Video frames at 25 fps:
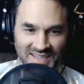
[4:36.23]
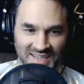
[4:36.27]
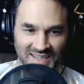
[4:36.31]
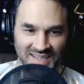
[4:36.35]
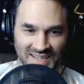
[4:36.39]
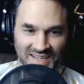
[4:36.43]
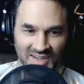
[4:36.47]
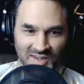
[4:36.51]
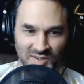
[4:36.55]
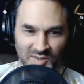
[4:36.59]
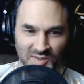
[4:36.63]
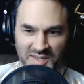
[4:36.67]

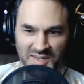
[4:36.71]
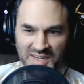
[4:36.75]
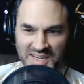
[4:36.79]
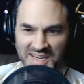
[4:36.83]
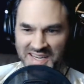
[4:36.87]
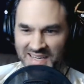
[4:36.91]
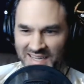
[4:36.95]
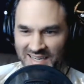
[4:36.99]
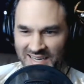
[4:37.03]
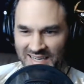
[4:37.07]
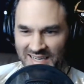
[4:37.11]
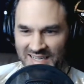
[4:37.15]
Oh,
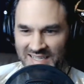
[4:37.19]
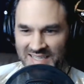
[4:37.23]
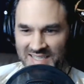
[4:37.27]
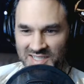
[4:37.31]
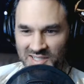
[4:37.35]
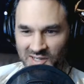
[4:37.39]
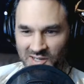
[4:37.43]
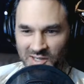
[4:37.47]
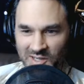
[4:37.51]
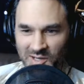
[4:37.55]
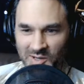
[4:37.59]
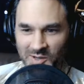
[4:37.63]
neat.
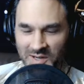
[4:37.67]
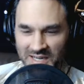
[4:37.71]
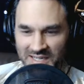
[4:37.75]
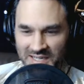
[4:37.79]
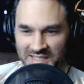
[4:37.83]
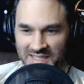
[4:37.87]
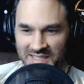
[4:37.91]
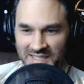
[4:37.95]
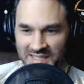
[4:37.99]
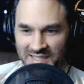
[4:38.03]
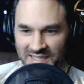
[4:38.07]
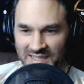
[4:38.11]
So you're
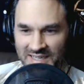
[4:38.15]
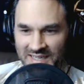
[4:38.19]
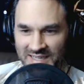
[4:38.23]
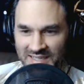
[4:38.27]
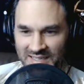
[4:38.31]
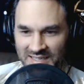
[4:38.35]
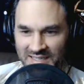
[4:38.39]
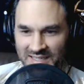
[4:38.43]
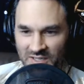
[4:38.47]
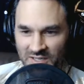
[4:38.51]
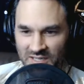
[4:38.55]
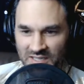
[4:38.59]
into
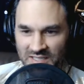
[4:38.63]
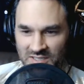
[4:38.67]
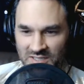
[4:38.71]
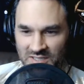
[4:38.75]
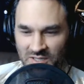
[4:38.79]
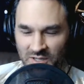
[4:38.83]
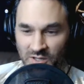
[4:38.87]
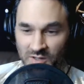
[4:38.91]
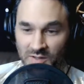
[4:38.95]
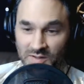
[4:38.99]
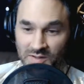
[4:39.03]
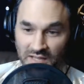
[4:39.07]
so
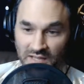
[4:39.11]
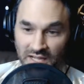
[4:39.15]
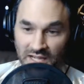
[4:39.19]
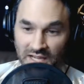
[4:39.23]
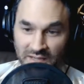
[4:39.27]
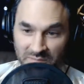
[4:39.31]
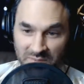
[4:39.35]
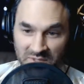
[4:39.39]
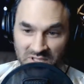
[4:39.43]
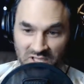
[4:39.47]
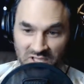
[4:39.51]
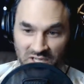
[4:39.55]
you like
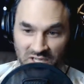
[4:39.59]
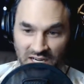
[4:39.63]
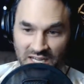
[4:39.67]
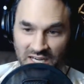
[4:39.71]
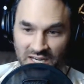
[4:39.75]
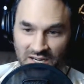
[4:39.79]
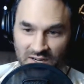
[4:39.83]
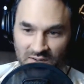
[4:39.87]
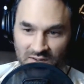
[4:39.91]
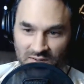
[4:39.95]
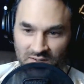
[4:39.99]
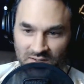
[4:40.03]
have been checking
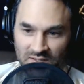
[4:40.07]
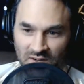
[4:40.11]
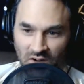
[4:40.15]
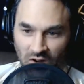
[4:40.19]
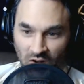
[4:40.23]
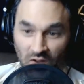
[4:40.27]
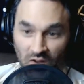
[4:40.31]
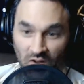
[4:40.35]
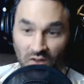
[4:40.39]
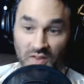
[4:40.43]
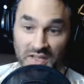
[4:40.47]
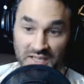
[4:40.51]
out
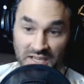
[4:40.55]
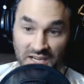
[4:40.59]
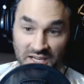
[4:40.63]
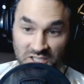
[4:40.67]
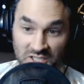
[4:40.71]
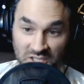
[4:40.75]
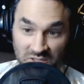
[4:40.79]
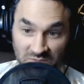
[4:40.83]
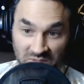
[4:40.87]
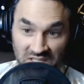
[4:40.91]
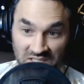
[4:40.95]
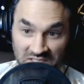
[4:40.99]
all the
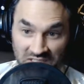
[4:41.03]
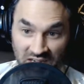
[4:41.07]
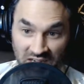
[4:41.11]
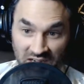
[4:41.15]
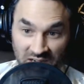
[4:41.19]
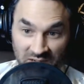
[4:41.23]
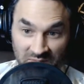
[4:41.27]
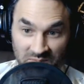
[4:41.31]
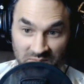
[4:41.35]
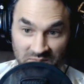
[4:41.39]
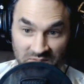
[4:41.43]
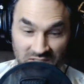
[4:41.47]
Danger Bees
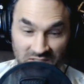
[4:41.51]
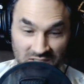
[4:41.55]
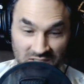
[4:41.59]
albums.